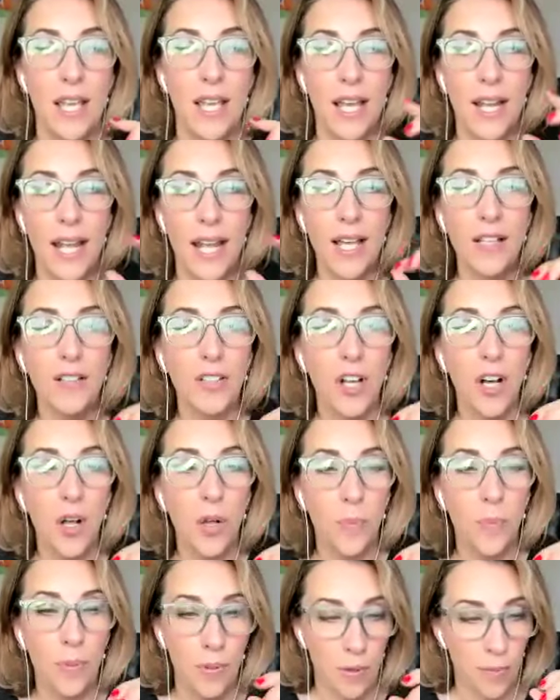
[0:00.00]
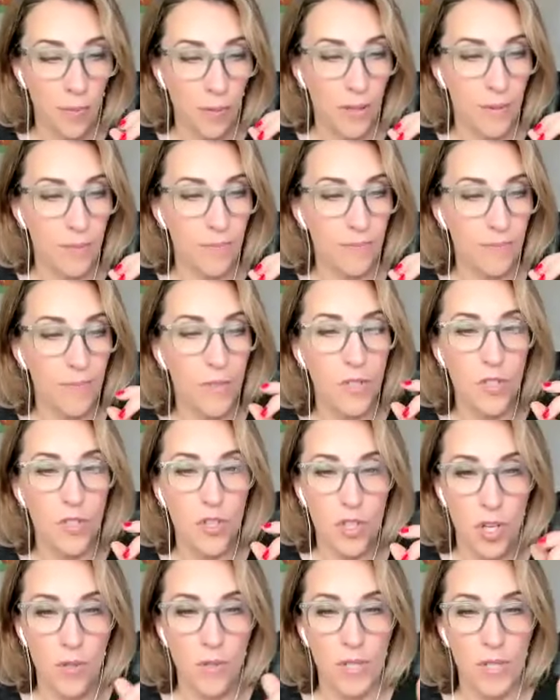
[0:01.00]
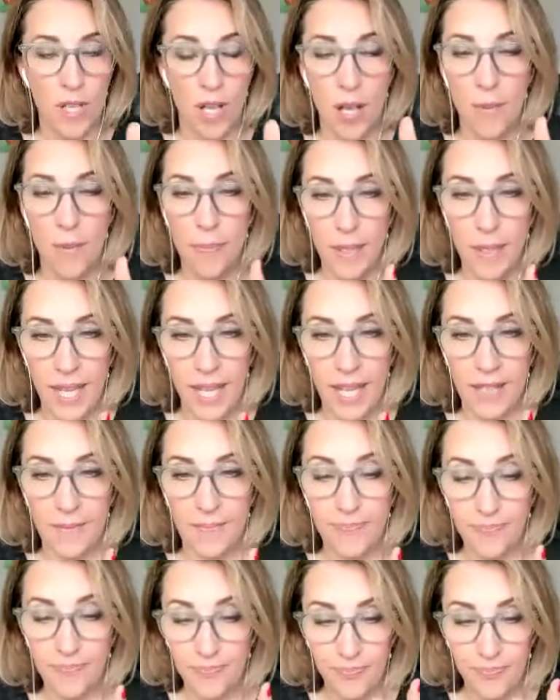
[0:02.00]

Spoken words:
An alcohol problem shows up in